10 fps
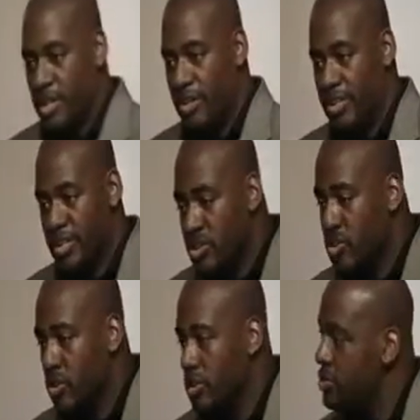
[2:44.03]
that are
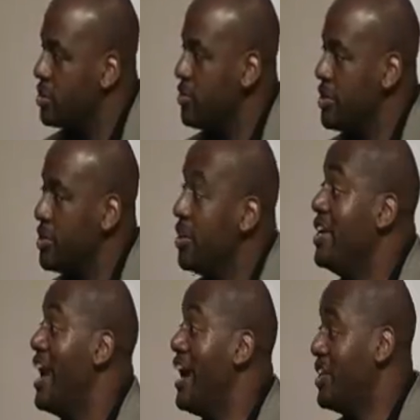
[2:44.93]
essential, and there are some things that are
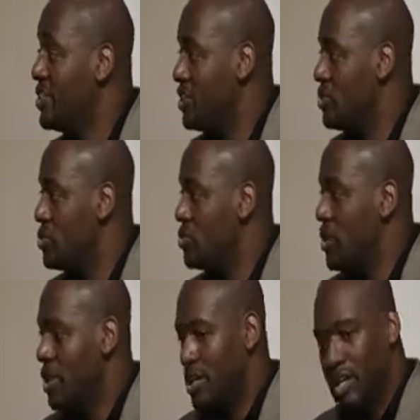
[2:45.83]
non-essential.
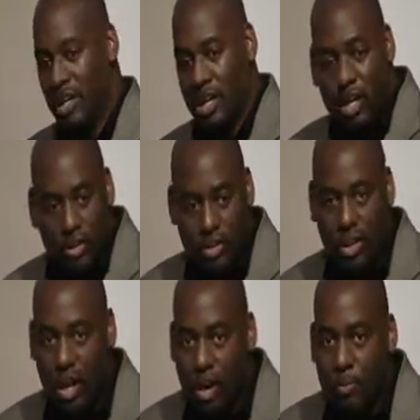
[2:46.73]
Color of
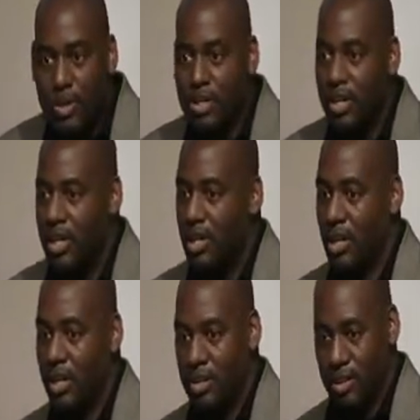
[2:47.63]
the carpet,
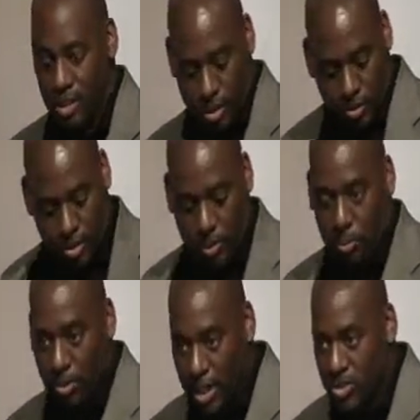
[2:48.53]
type
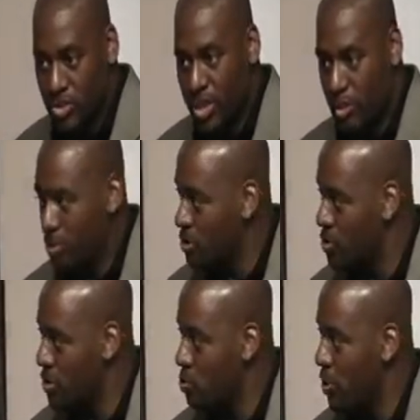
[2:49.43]
of blazer that a
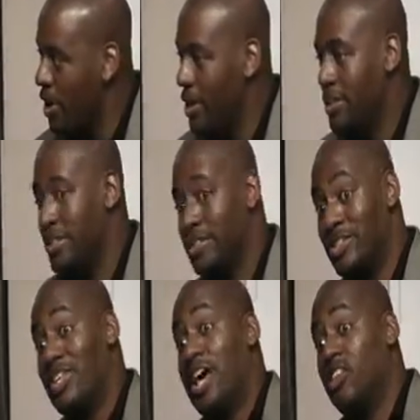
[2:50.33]
person is wearing, the
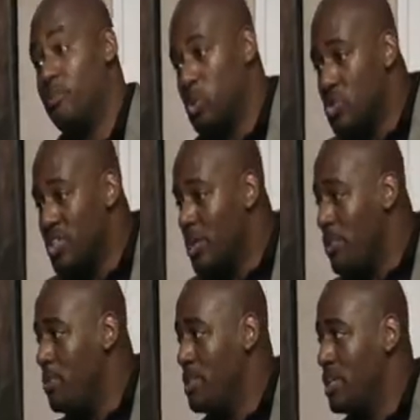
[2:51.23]
style of music that
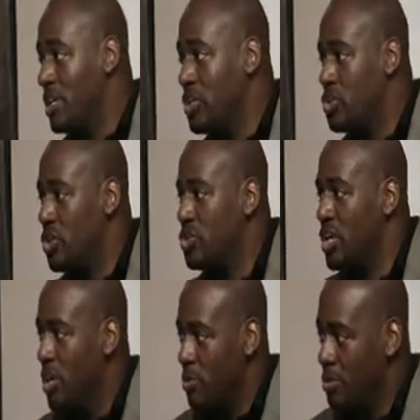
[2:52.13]
may be sung in the church.
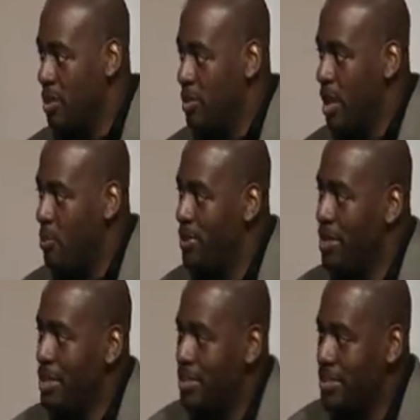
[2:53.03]
Would that be
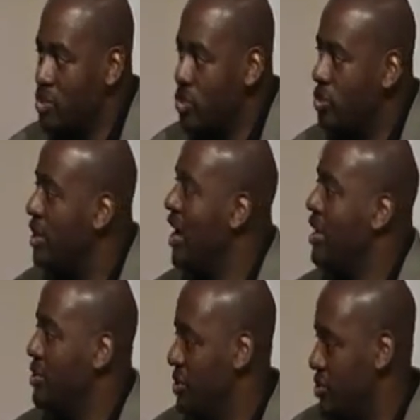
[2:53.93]
an essential or a
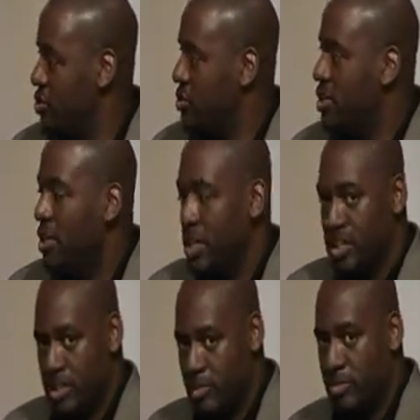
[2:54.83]
non-essential in
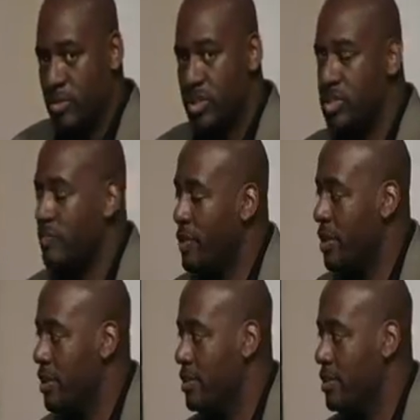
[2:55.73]
terms of the Christian faith?